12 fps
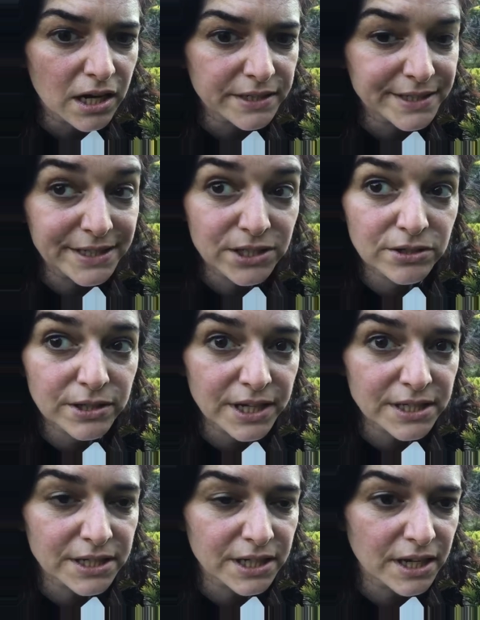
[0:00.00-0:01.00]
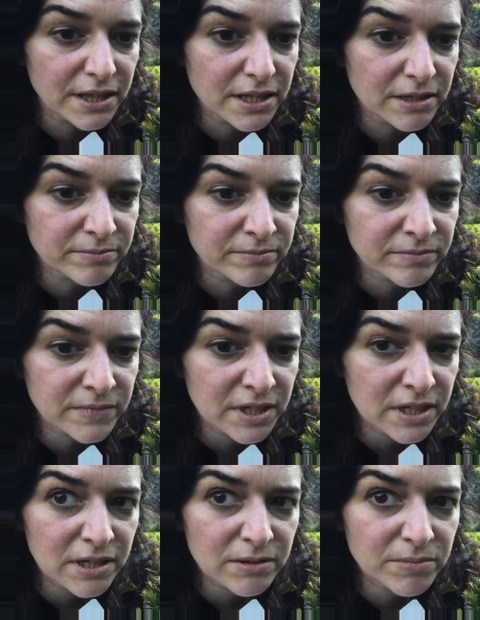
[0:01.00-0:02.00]
Deer like to eat them,
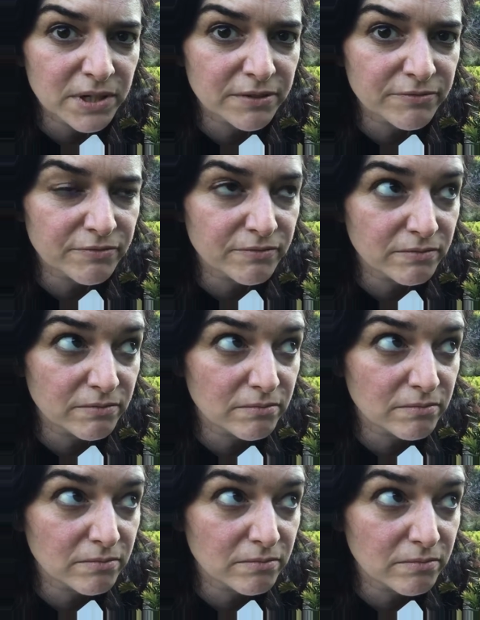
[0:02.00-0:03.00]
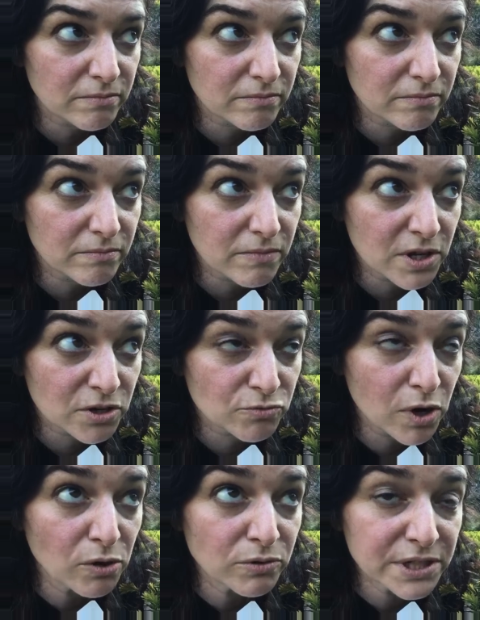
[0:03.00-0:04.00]
but if the
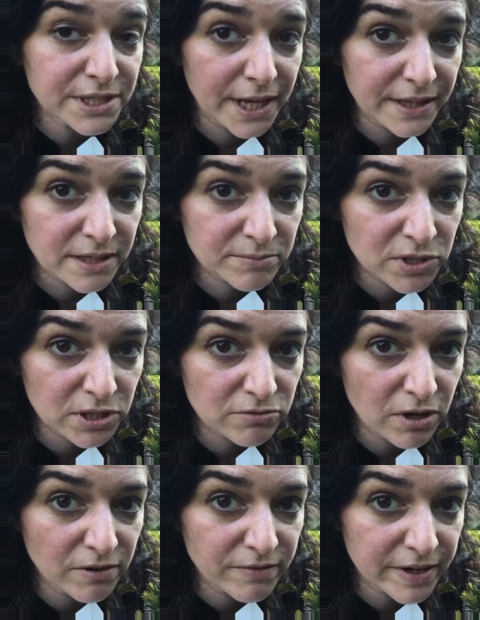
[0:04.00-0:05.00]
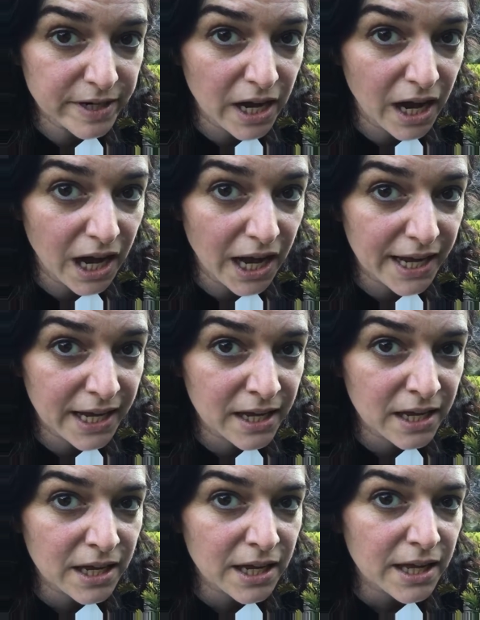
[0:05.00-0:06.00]
growers get them to grow very high,
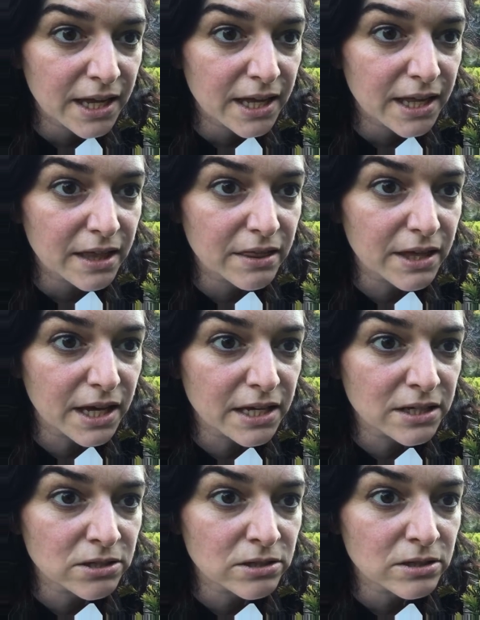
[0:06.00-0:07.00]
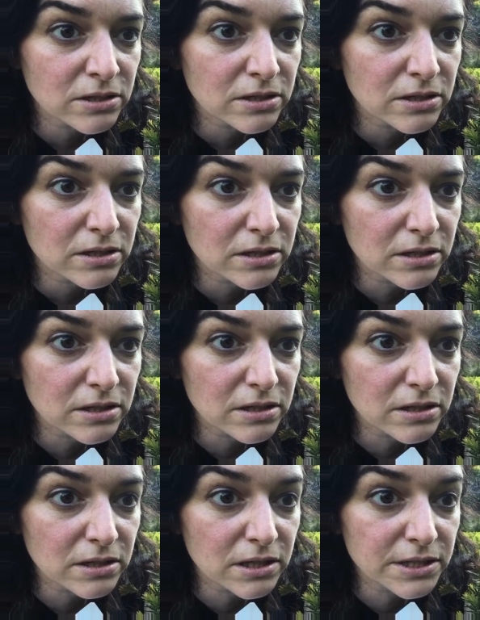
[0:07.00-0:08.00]
then
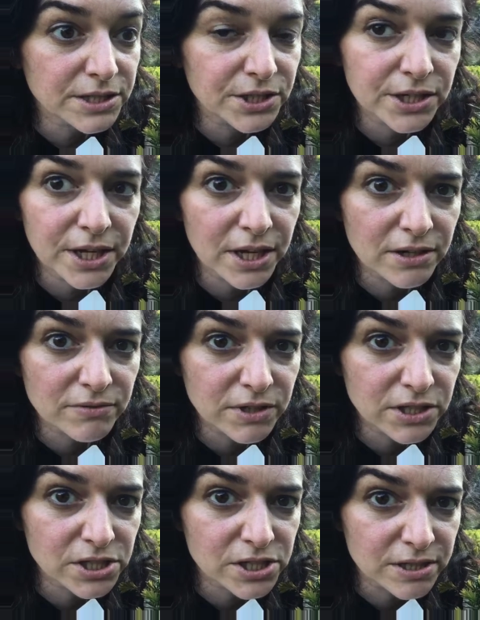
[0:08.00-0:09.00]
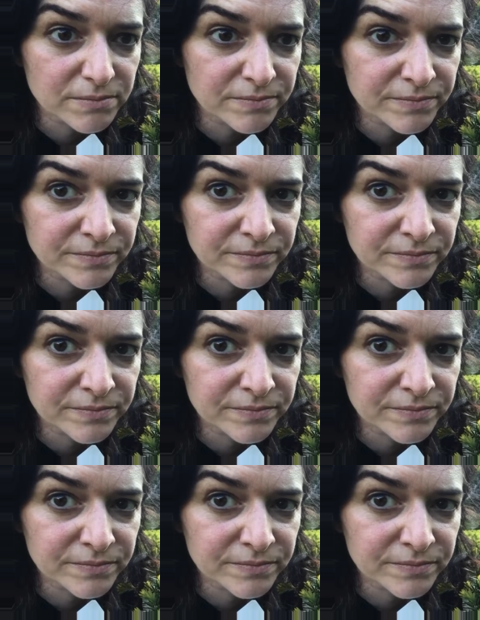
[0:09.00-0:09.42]
the deer can't reach them.